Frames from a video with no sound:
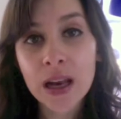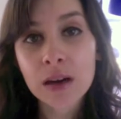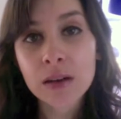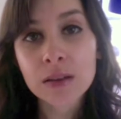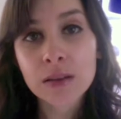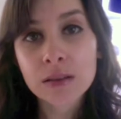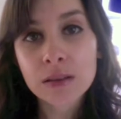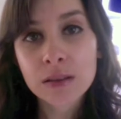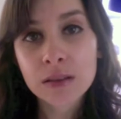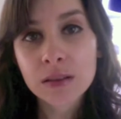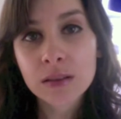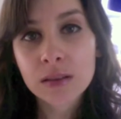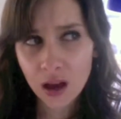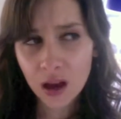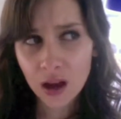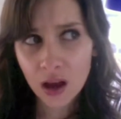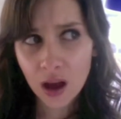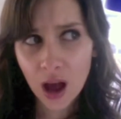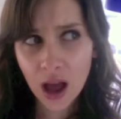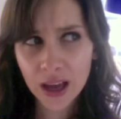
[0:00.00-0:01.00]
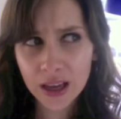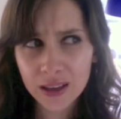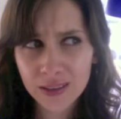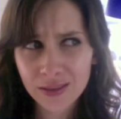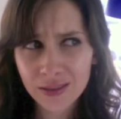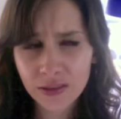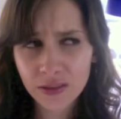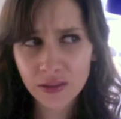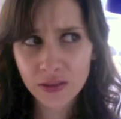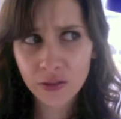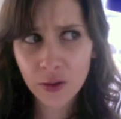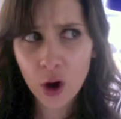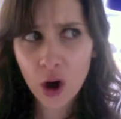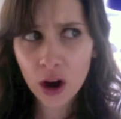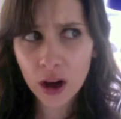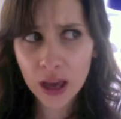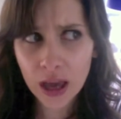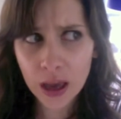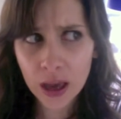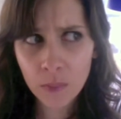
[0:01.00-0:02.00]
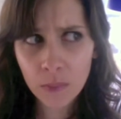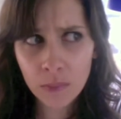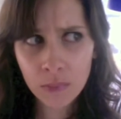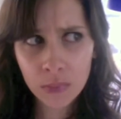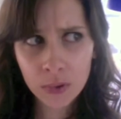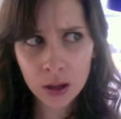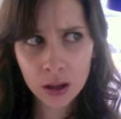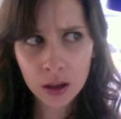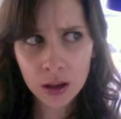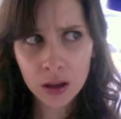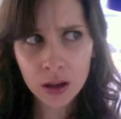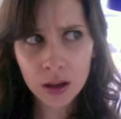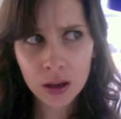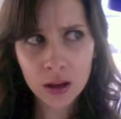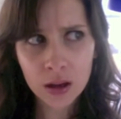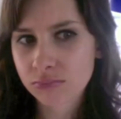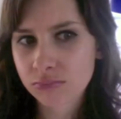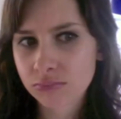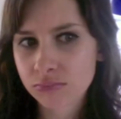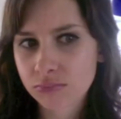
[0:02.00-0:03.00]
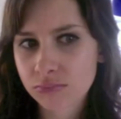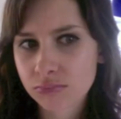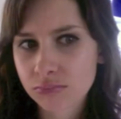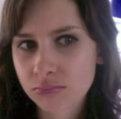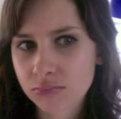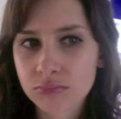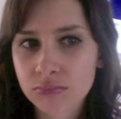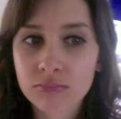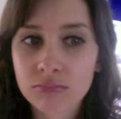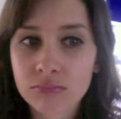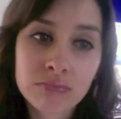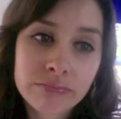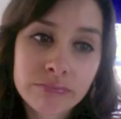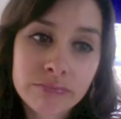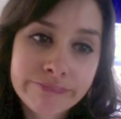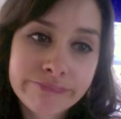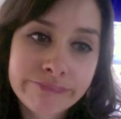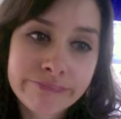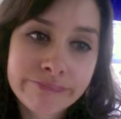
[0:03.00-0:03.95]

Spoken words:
metal. I could fork him. When